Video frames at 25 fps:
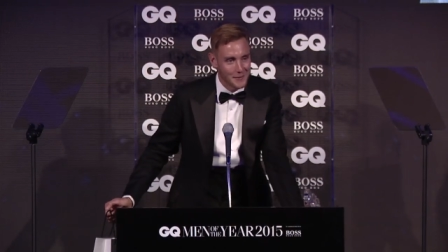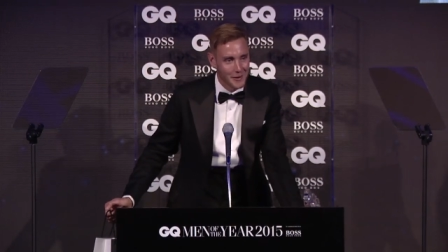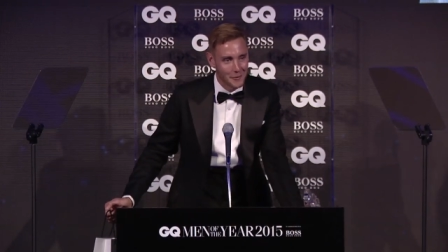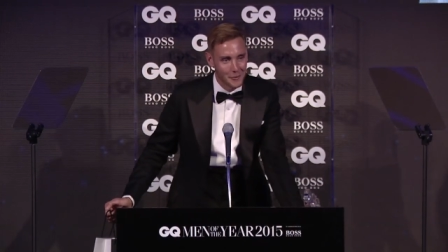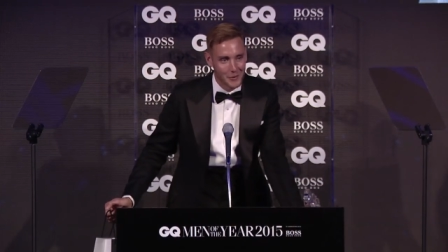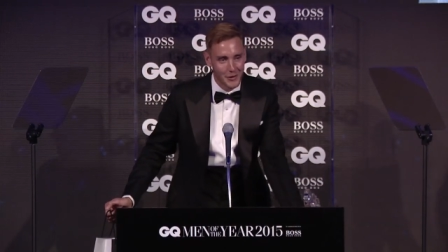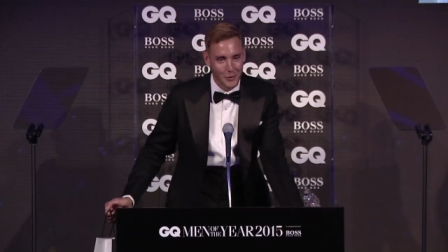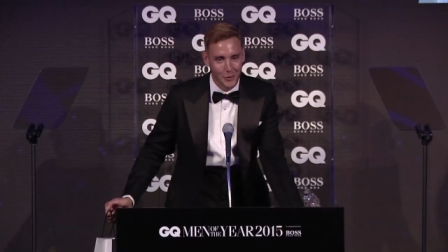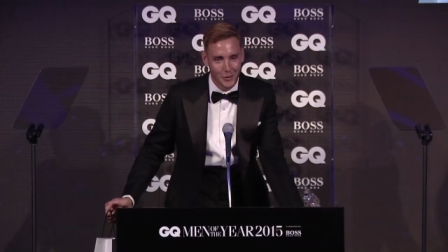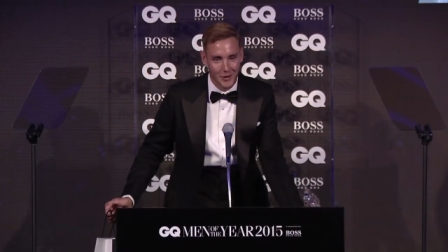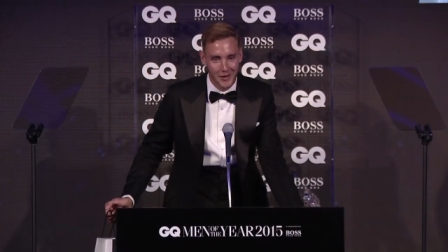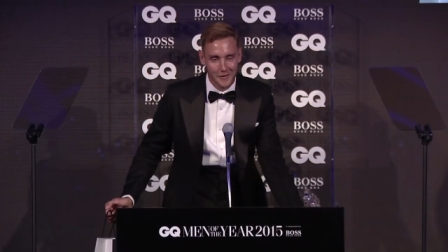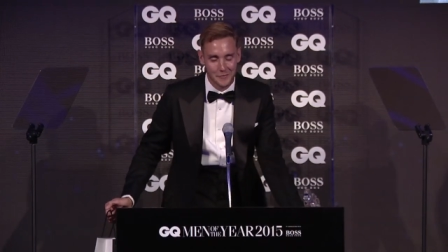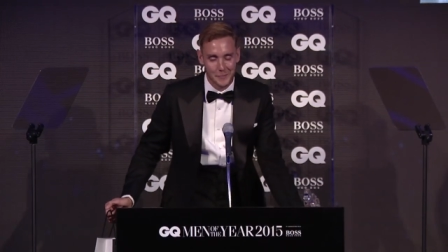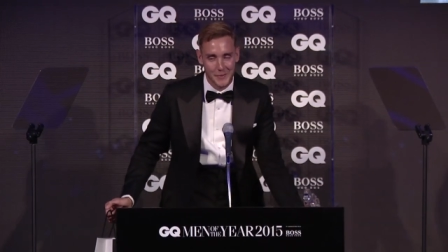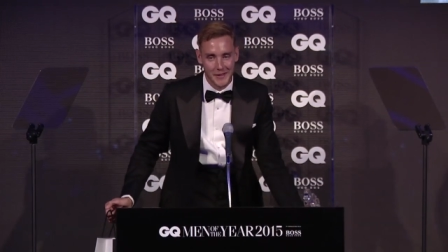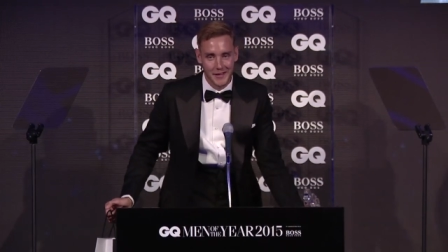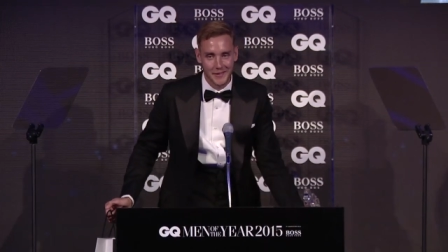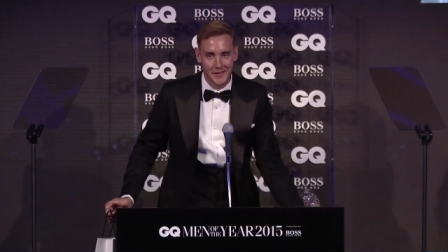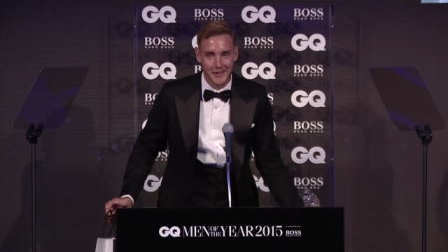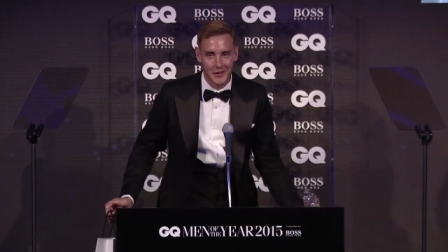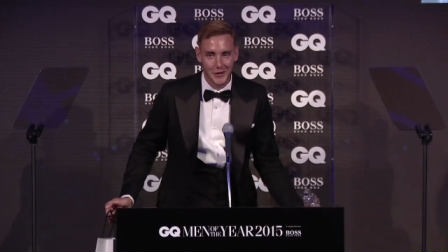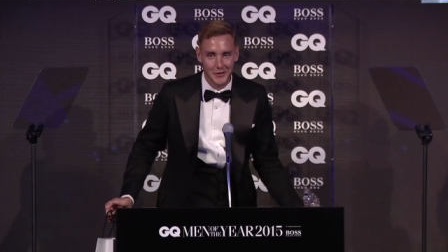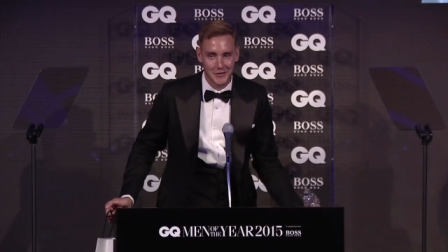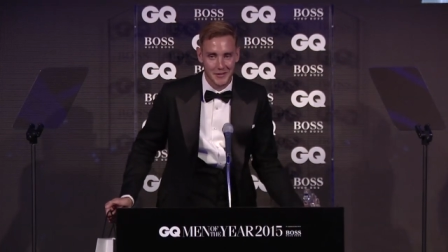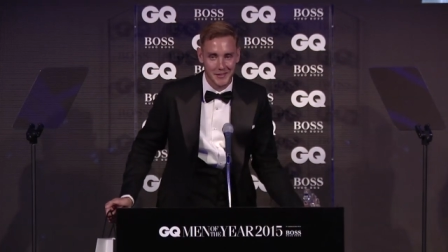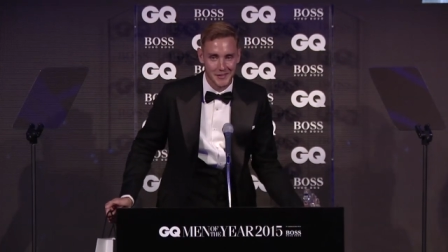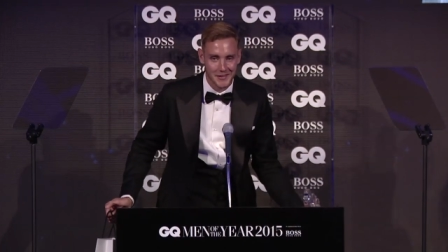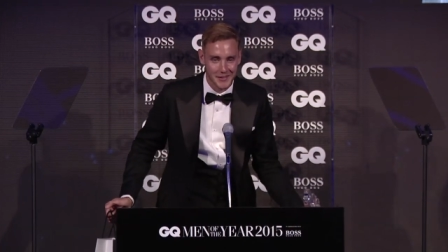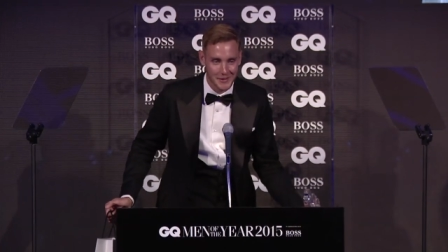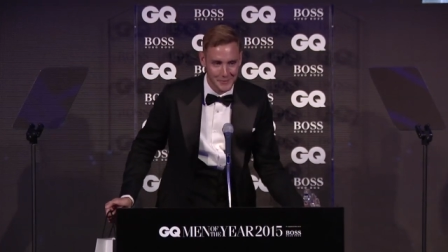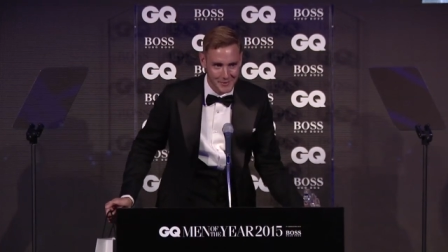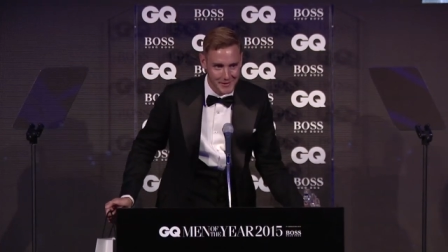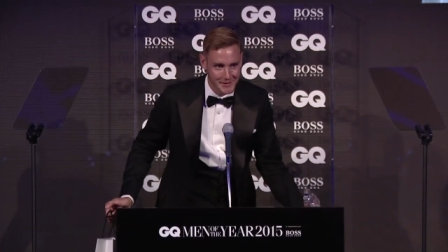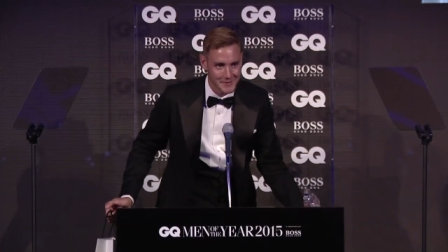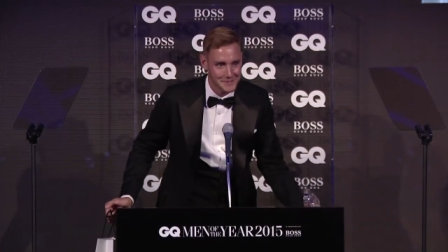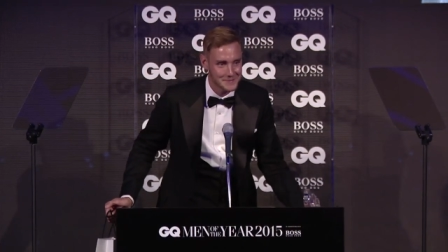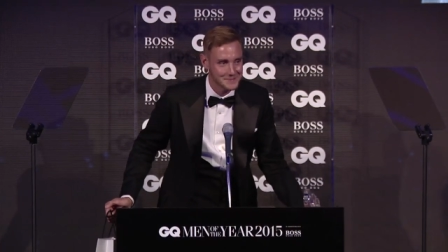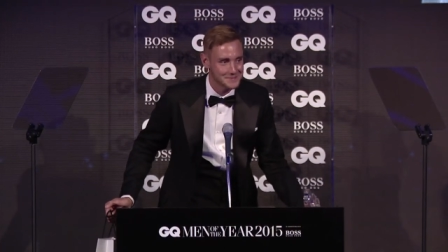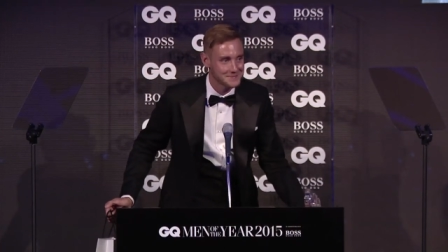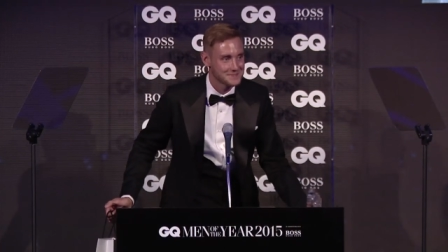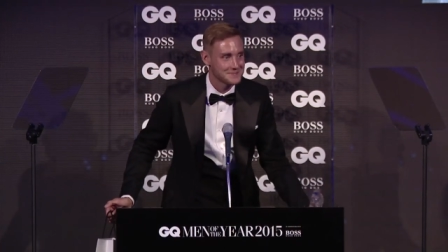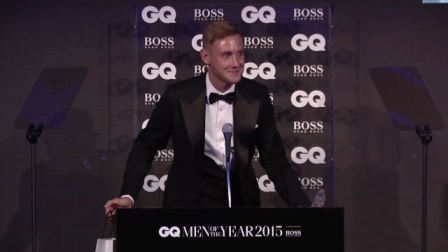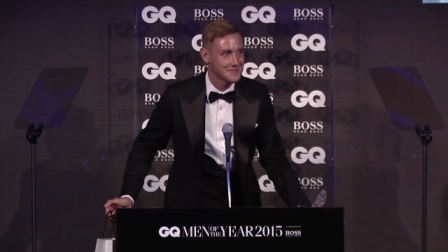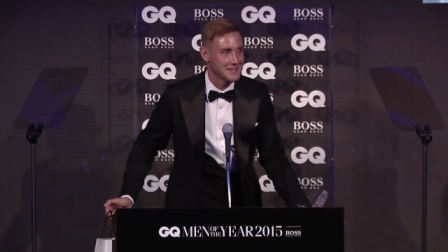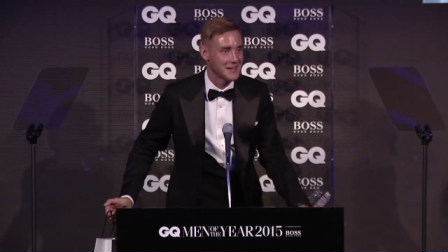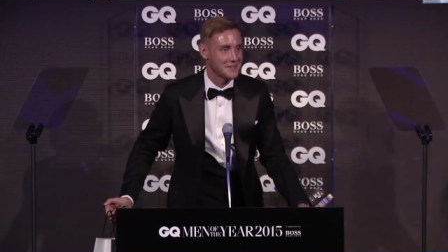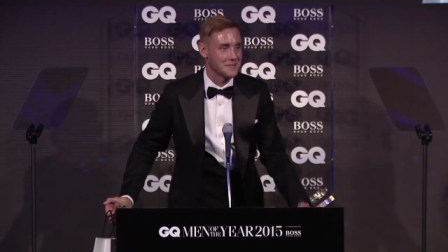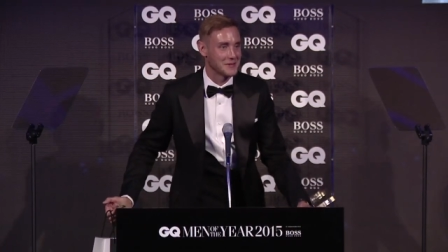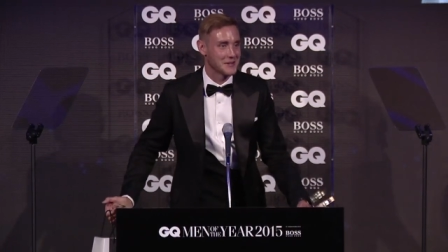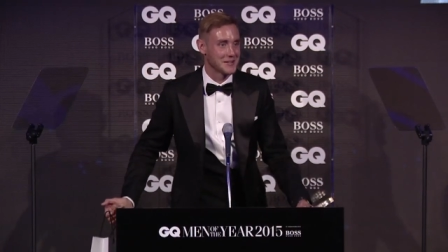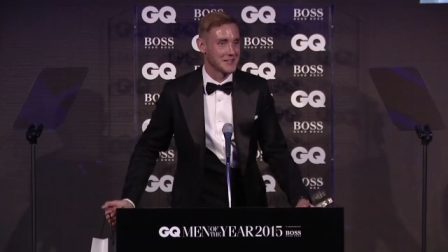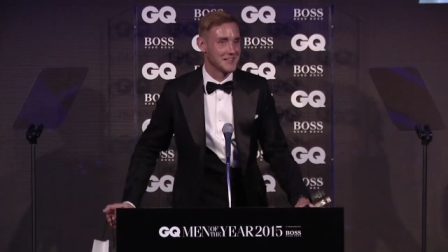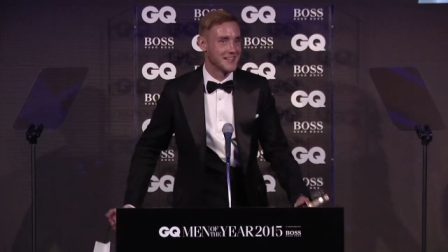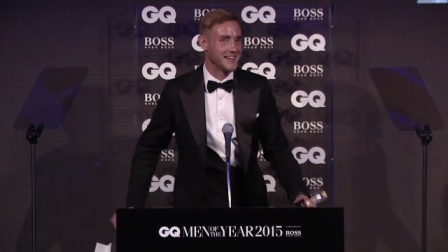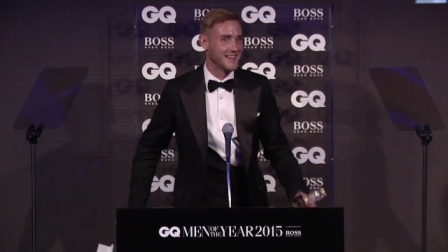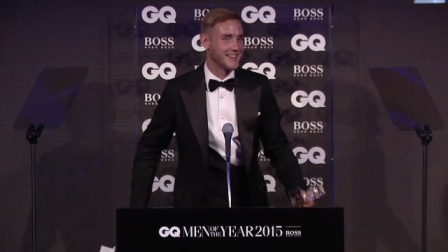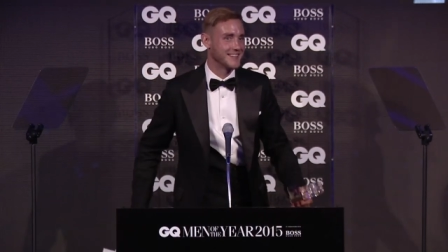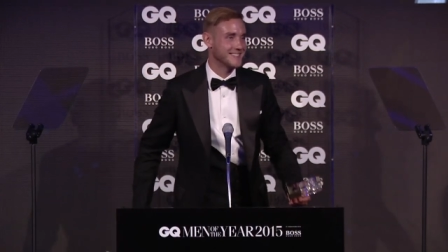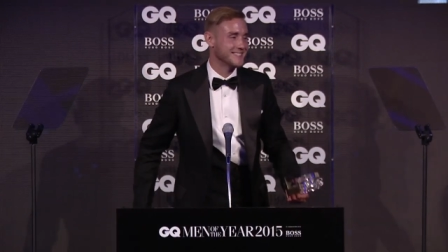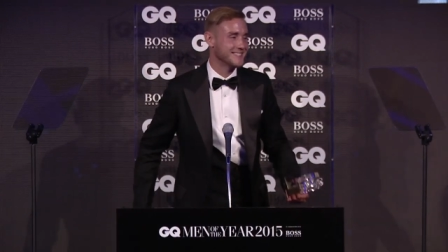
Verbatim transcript: but we all love beating the Aussies, don't we? Have a good night.